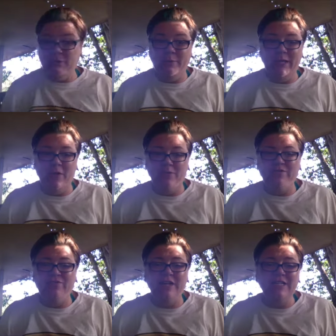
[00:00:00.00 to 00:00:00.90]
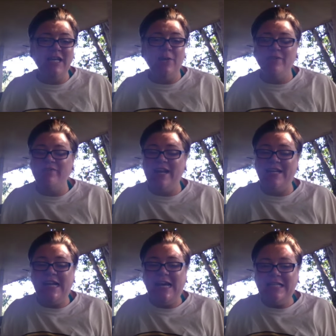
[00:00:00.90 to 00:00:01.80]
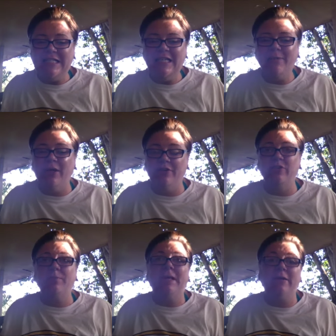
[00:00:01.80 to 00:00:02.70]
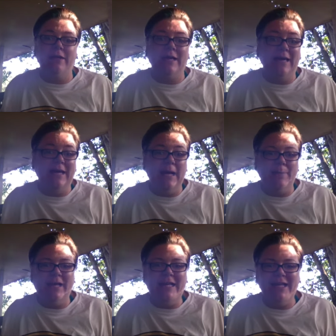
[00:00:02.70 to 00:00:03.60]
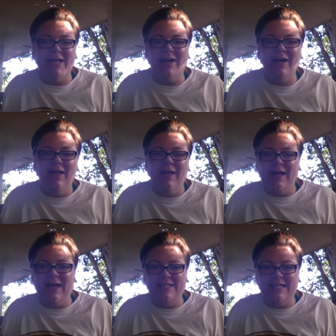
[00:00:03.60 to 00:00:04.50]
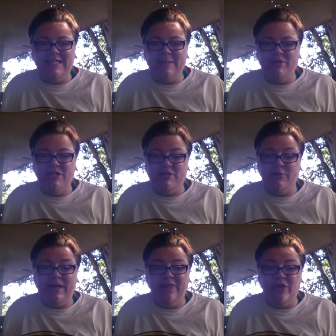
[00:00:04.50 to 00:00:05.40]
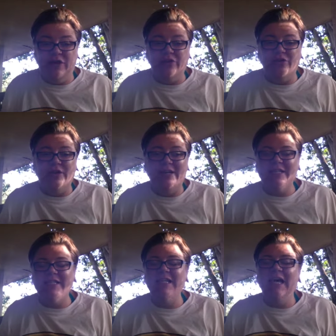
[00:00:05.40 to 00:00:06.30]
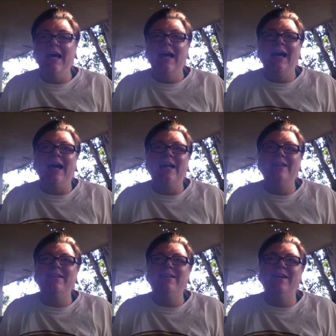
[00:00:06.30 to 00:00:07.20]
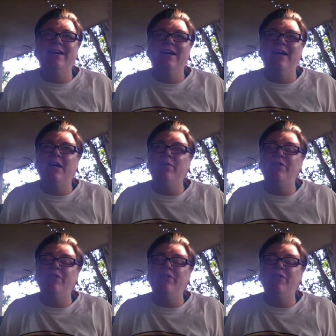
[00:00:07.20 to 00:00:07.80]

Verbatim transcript: swimming. It was freezing. It was fantastic because it's been heating up again here. Our day temperatures are about 30 degrees. And it